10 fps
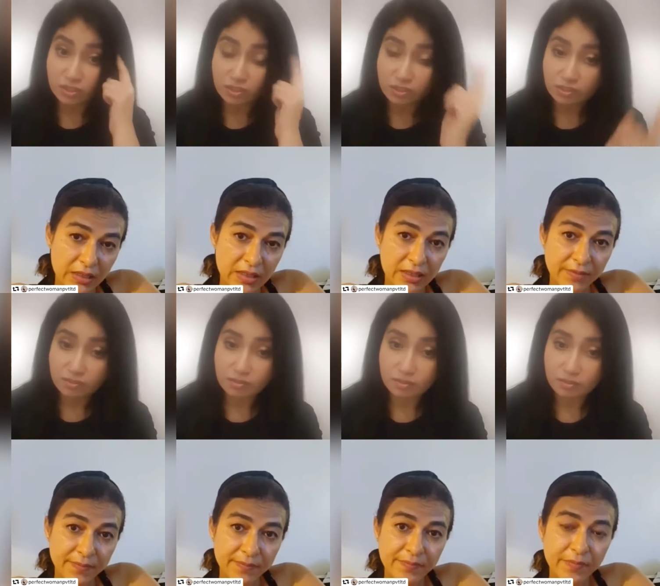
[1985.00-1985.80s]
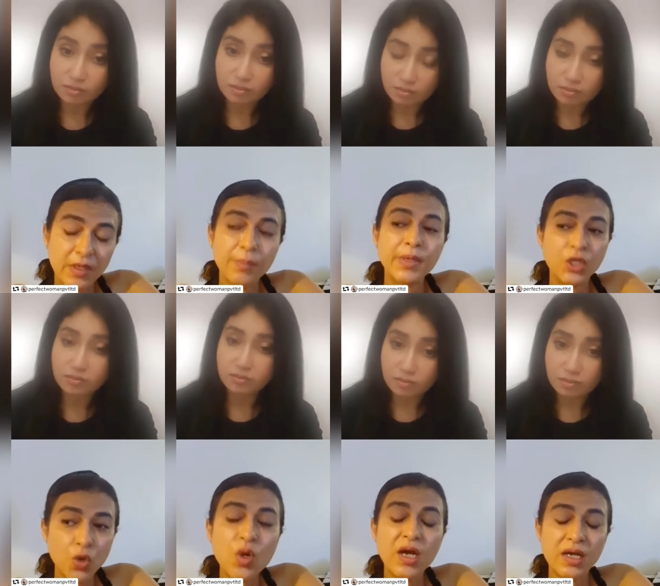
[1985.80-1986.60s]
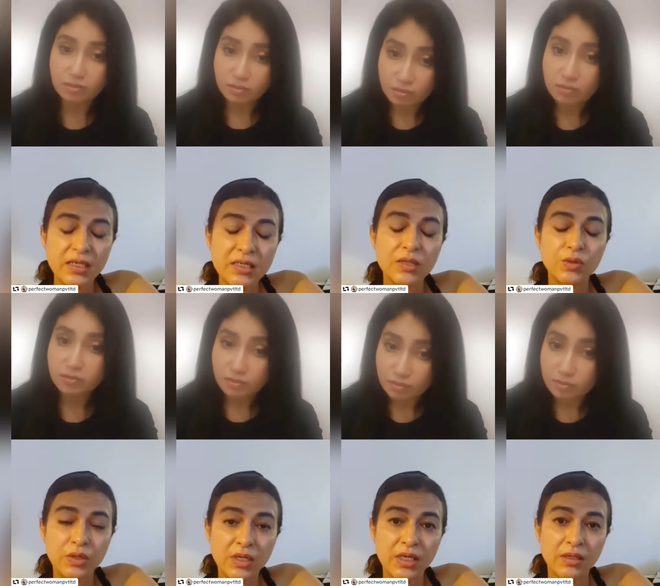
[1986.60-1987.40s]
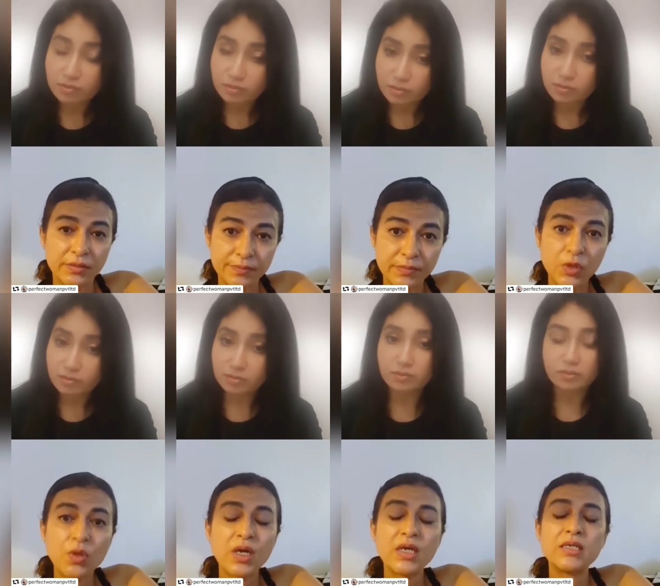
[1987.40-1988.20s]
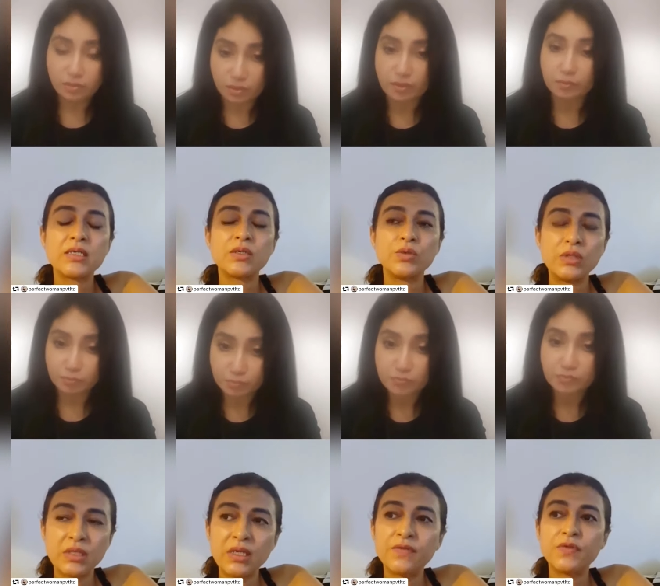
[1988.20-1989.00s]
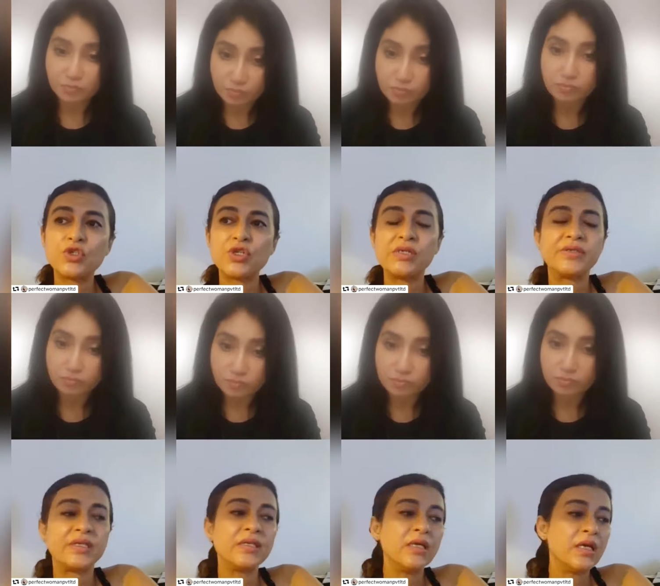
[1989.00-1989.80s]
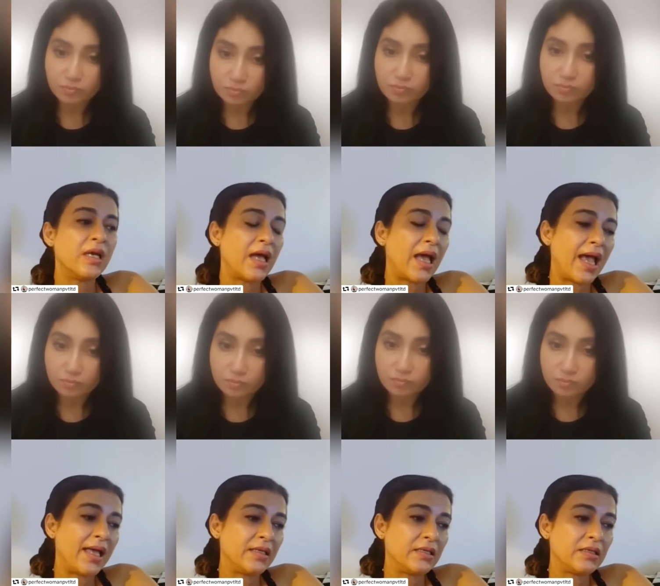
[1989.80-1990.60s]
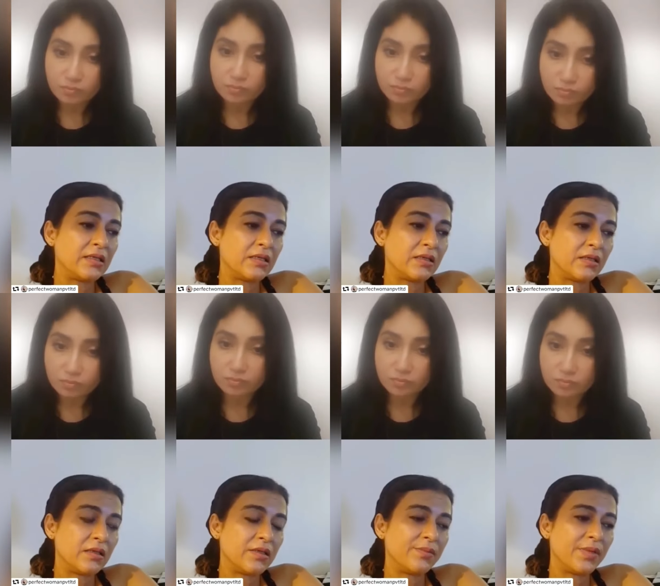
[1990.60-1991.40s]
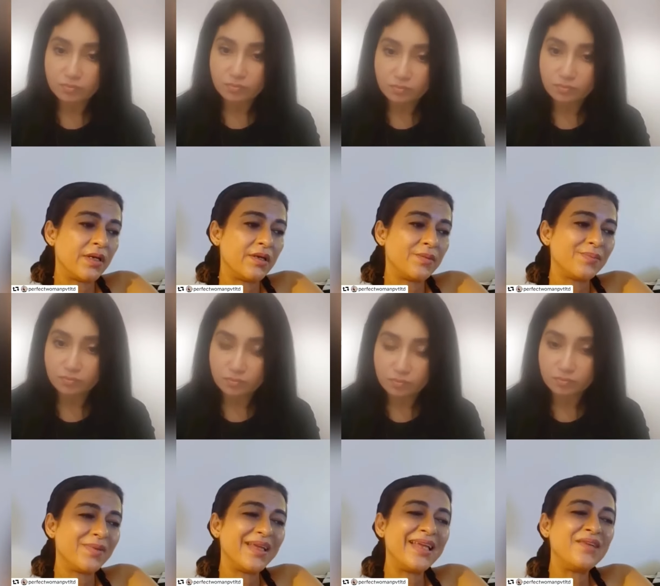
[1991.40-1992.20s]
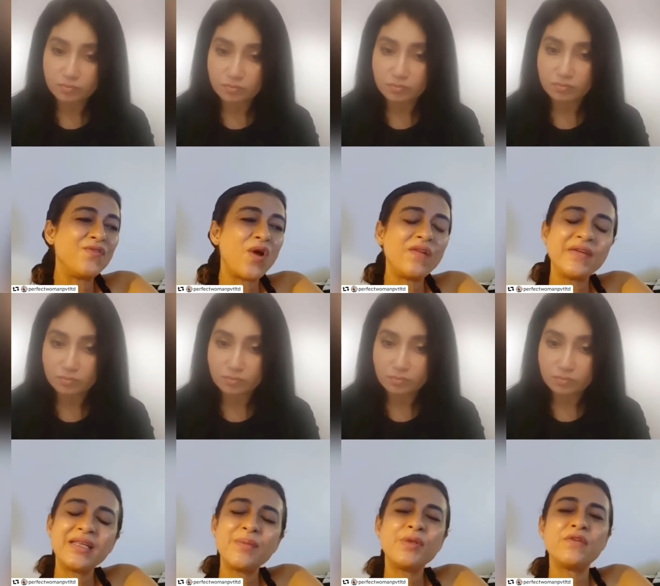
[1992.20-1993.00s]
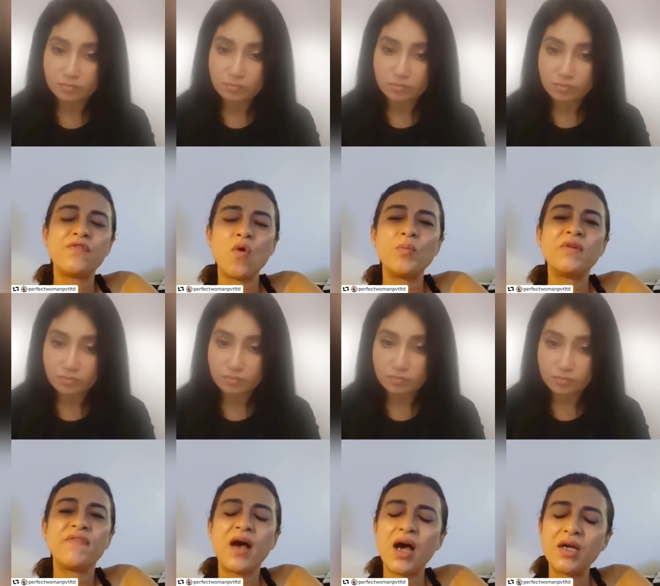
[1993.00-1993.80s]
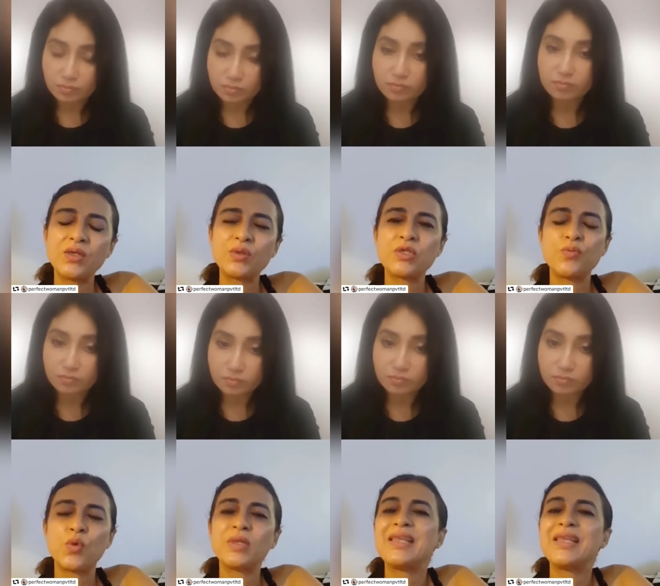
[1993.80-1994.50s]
Speaker 1: yoga is a good thing. Yoga mm-hmm. is a good thing for children, and uh, uh, involving them in a form of art or sport that they enjoy